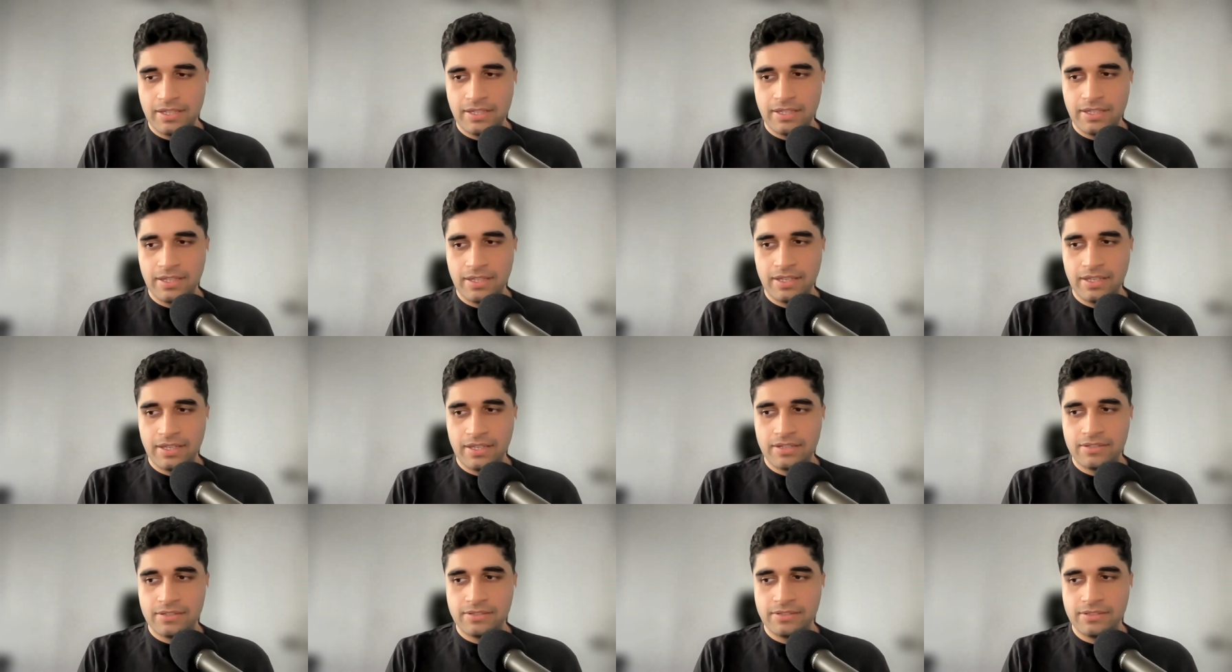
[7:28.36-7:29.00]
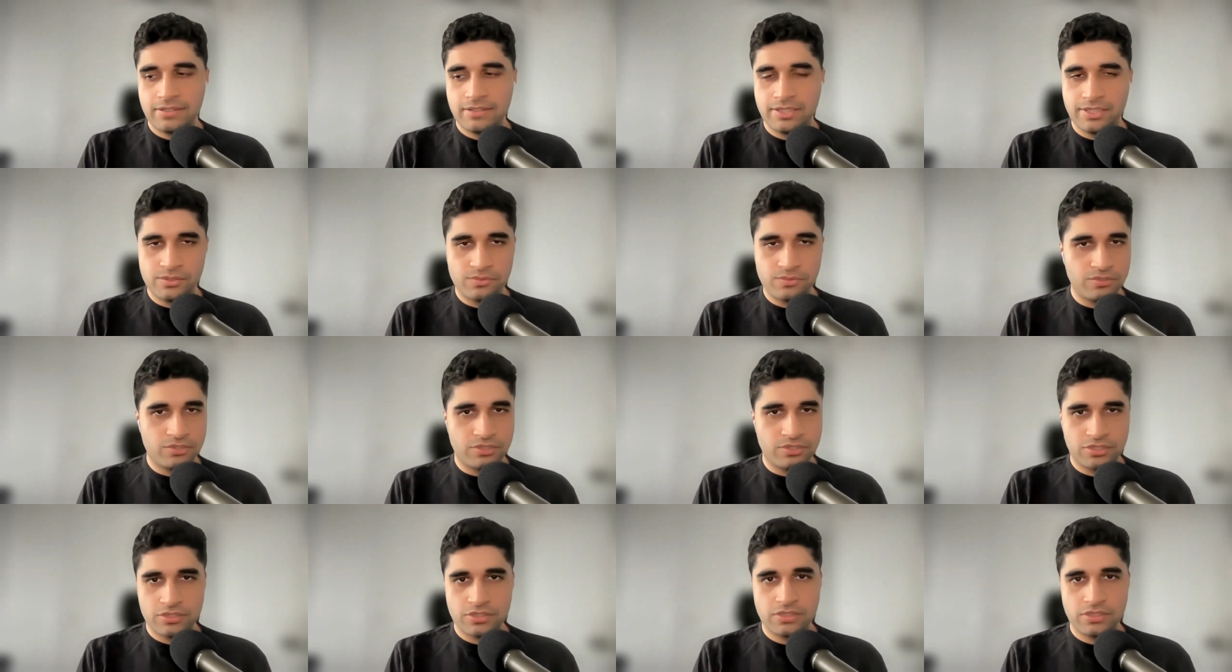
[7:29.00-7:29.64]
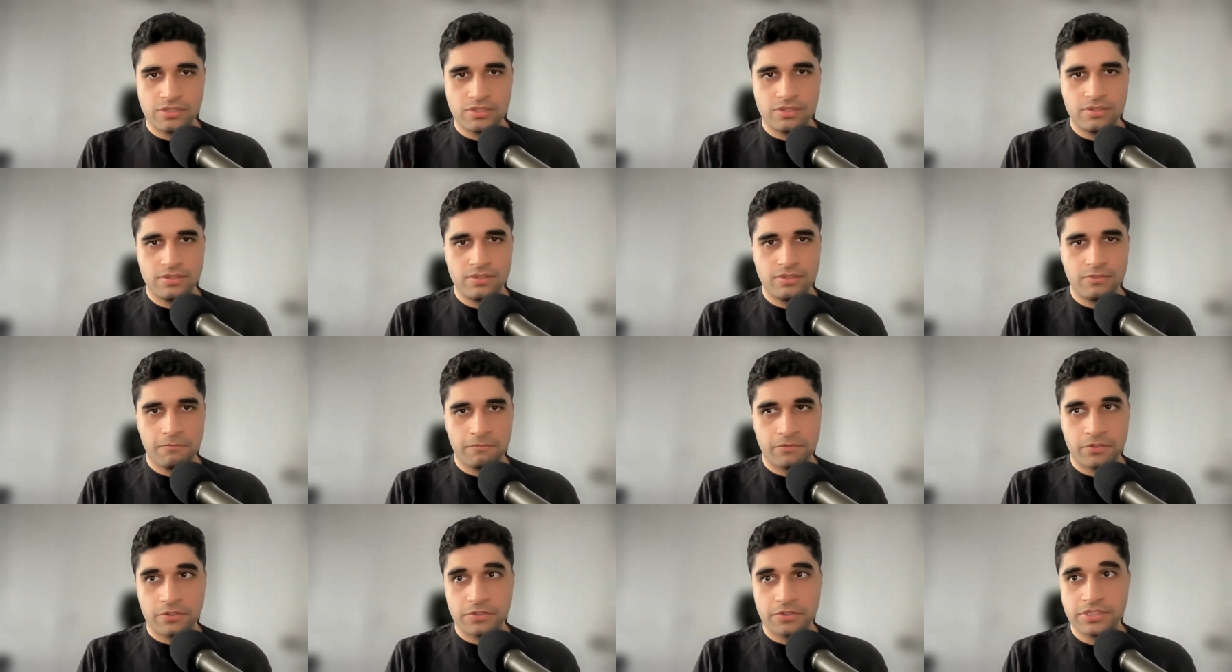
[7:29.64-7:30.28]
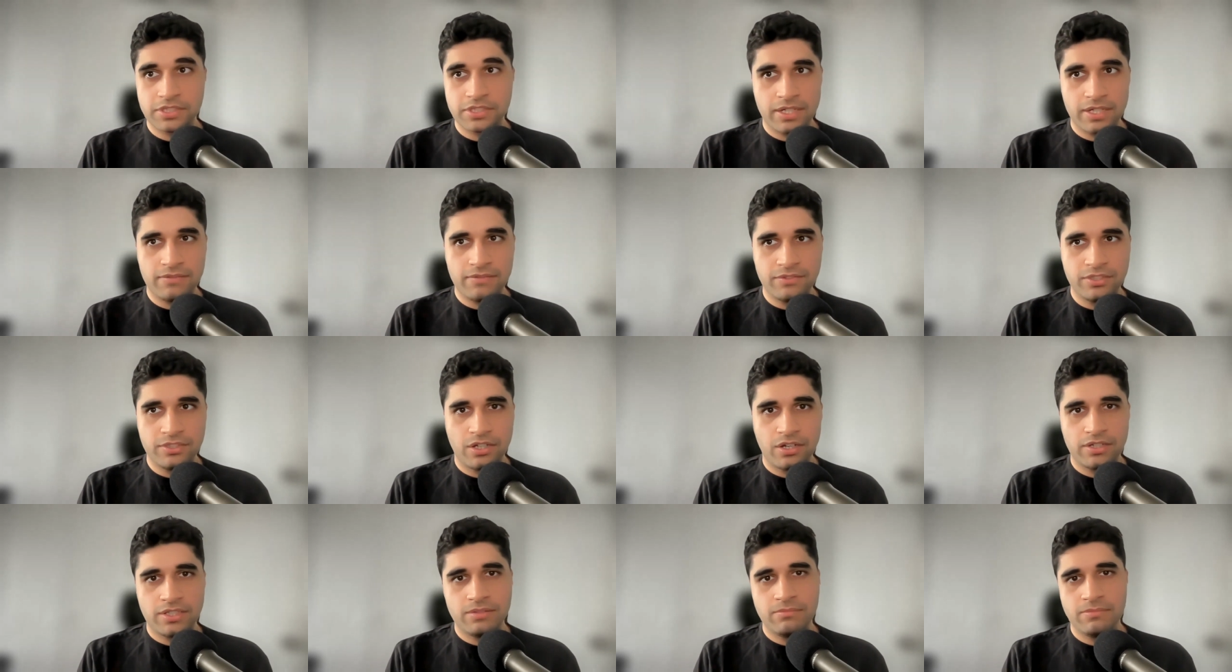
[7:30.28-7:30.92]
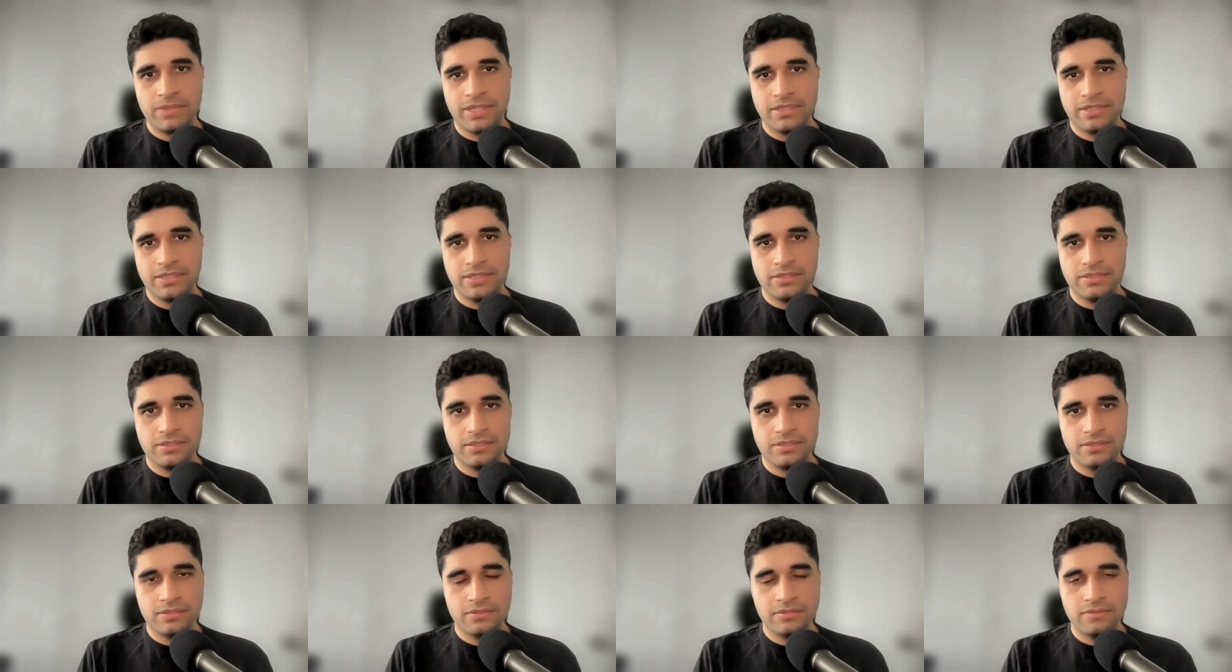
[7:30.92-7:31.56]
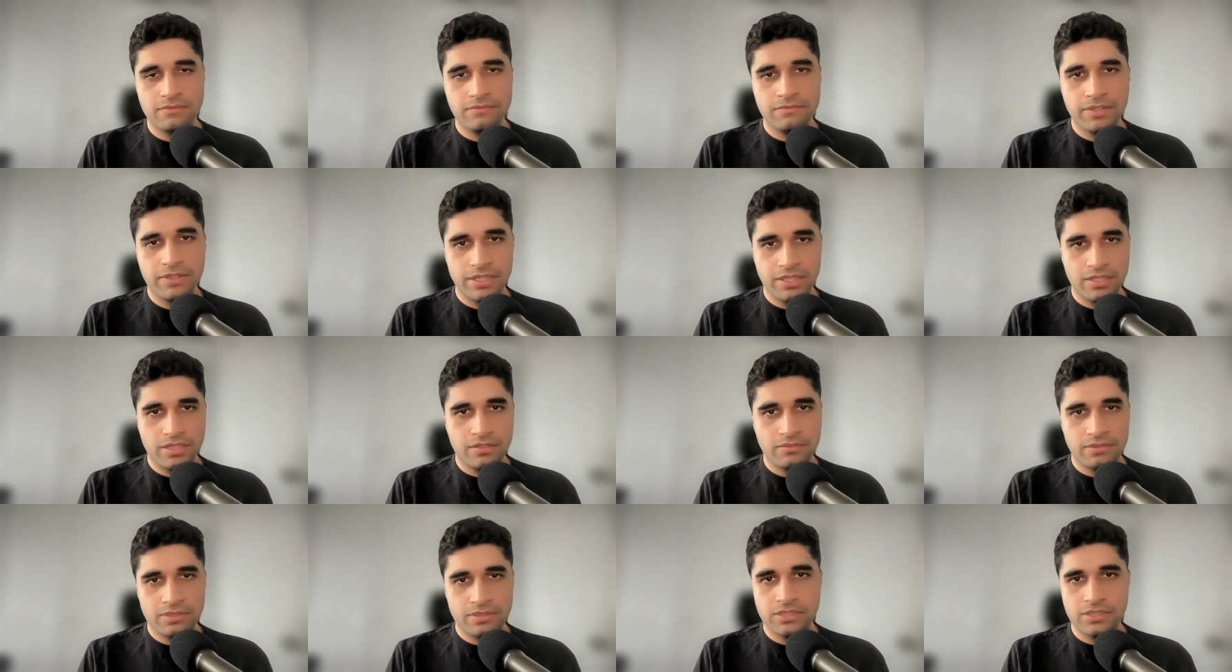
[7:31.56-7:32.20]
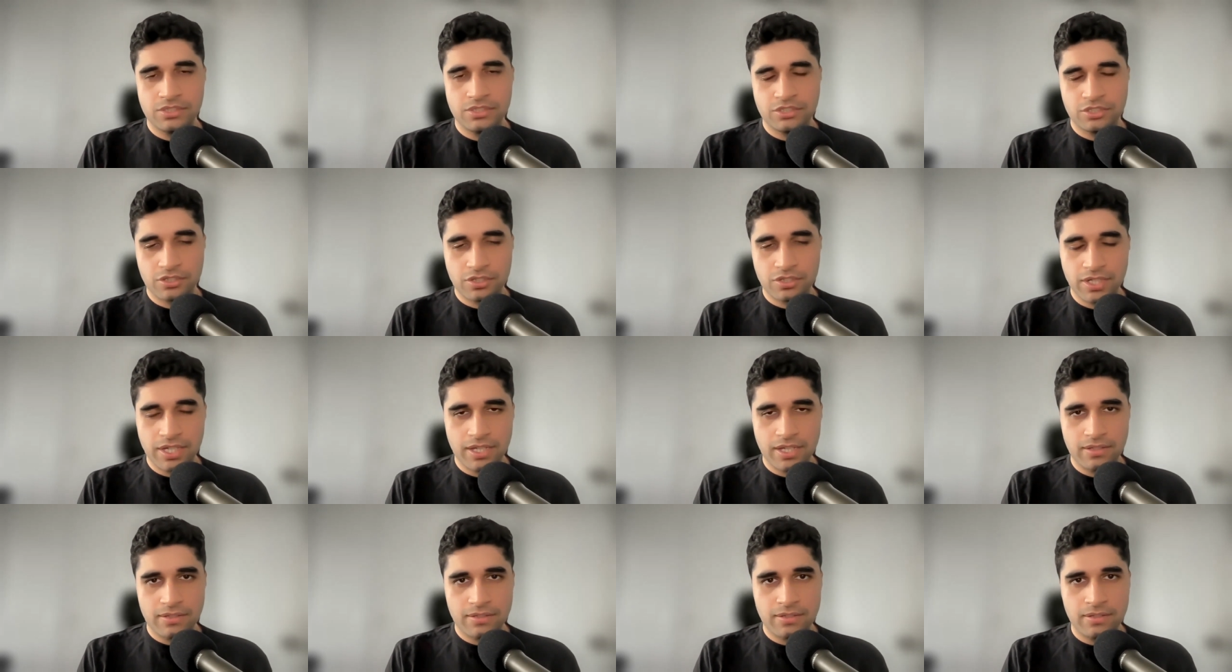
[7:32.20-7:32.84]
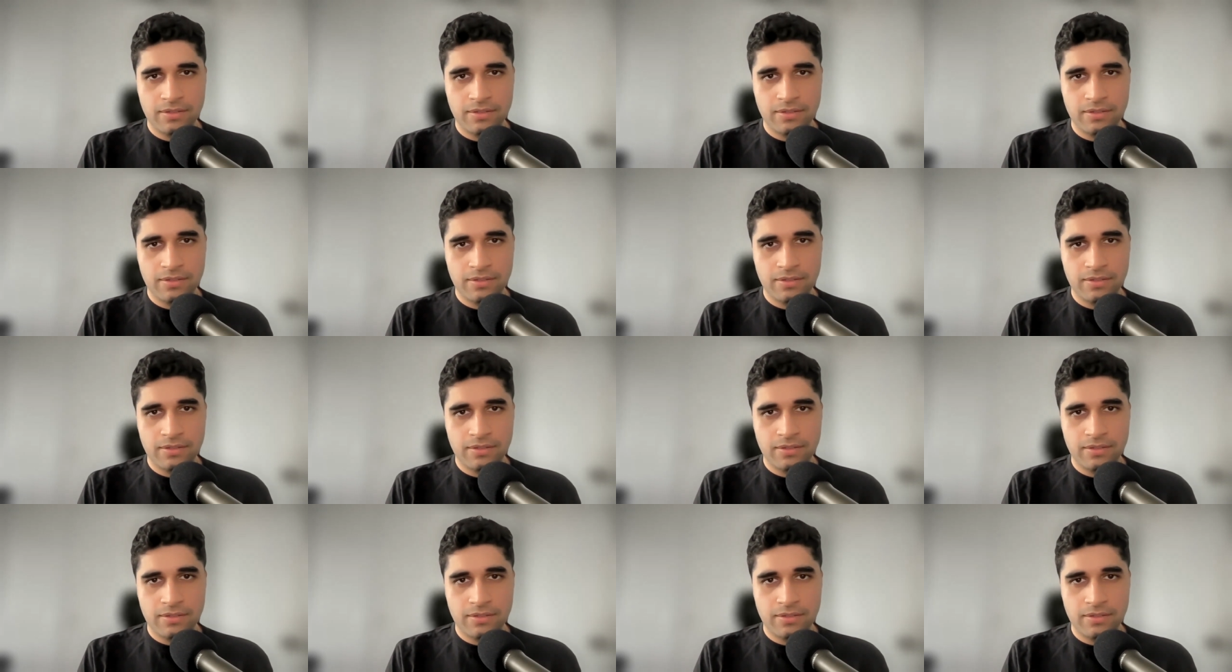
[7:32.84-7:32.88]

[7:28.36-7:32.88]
and this was just the first kind of documented video in this journey.